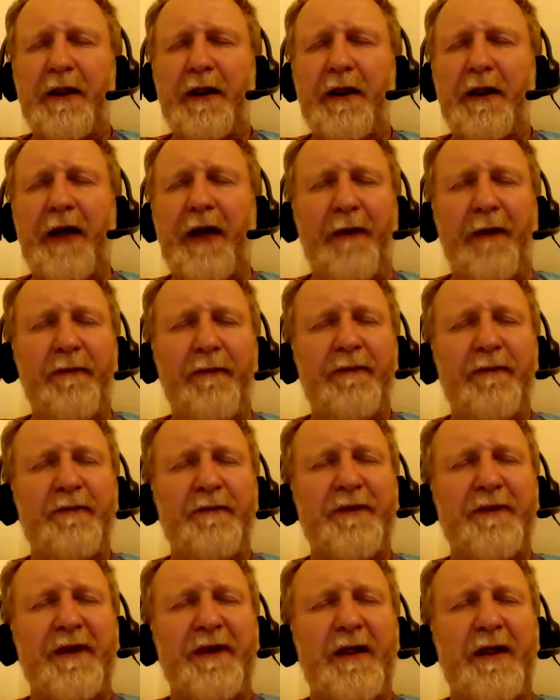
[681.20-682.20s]
come
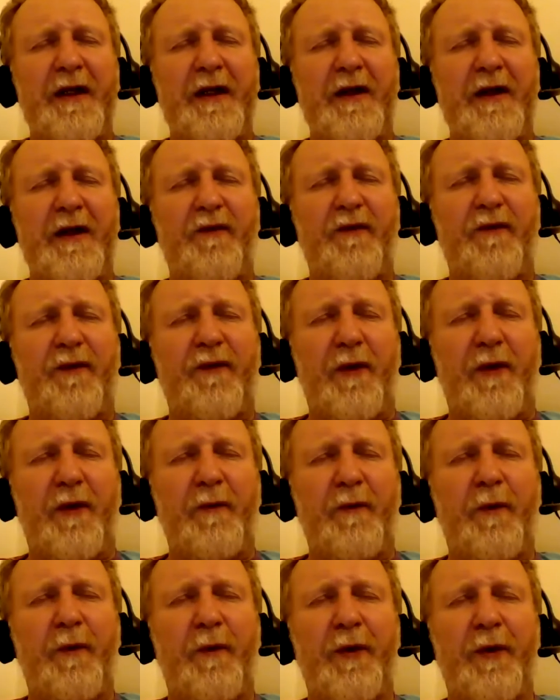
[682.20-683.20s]

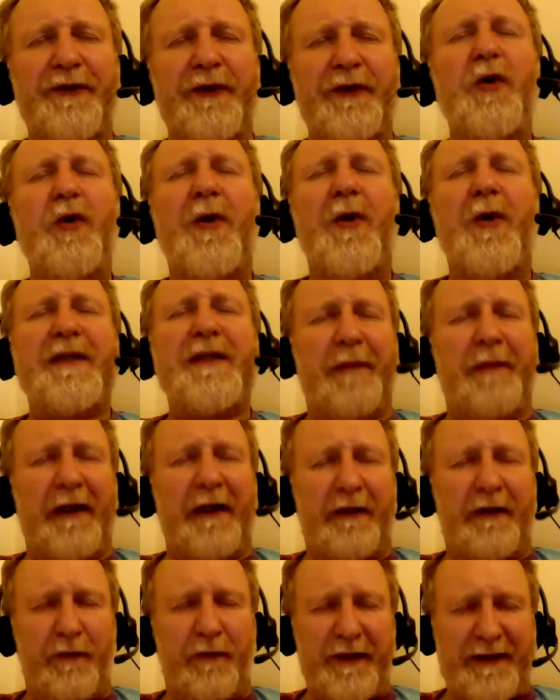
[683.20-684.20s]
from what you
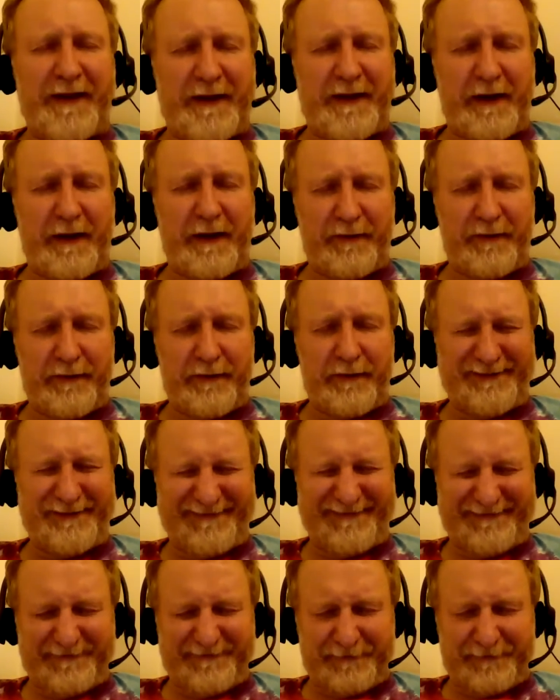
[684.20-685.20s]
expect from yourself,
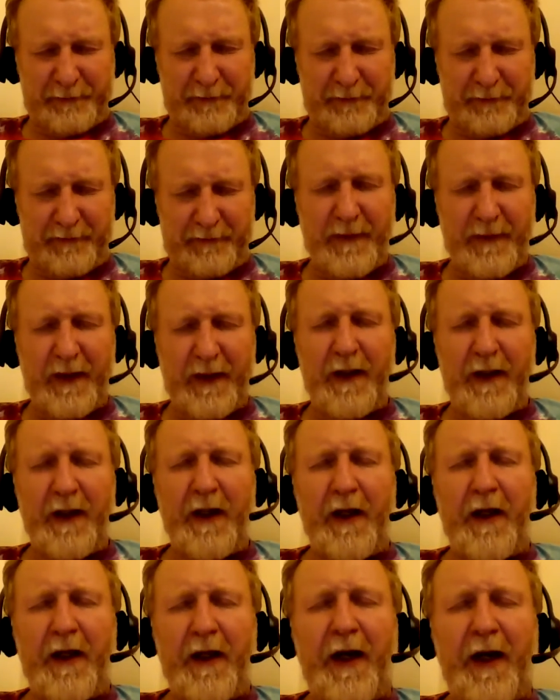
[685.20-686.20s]

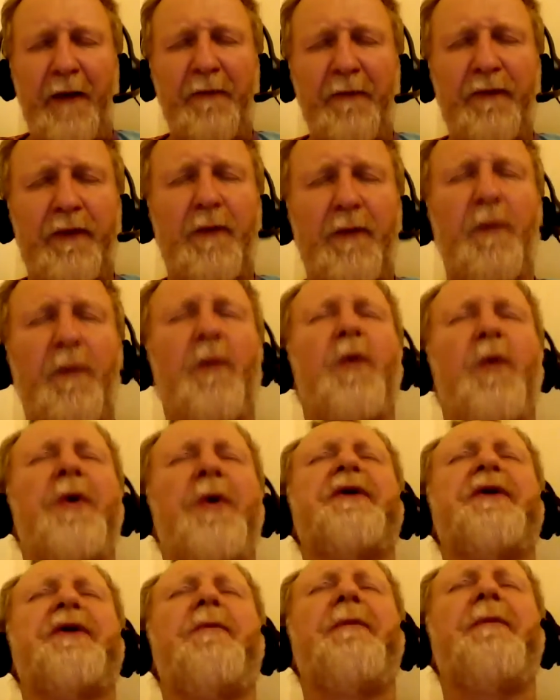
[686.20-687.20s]
come from
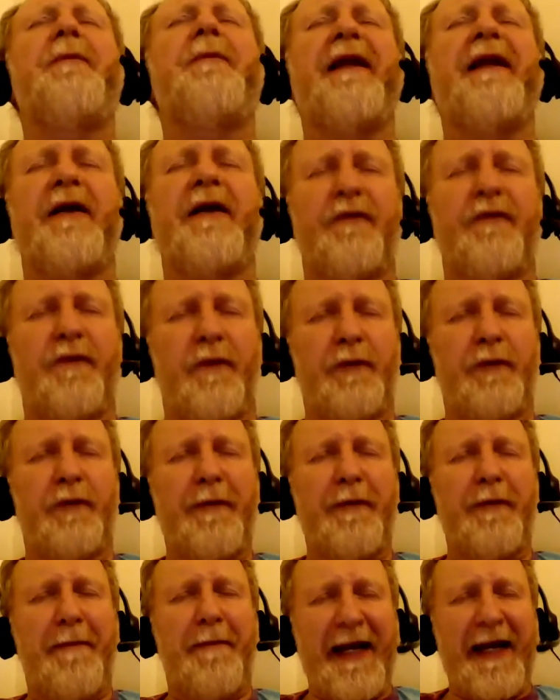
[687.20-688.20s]
what you believe would
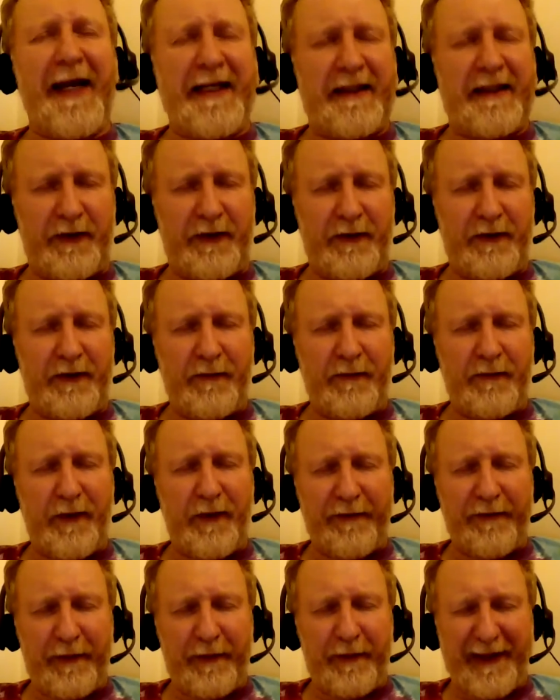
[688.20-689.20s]
be better
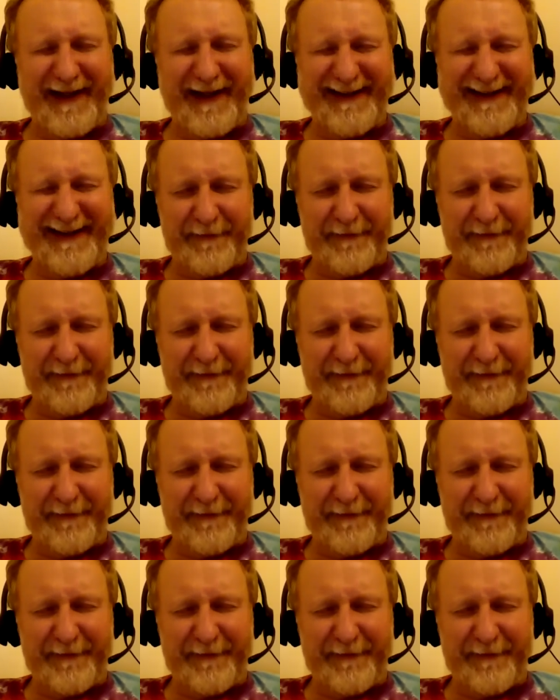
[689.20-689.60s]
for everybody.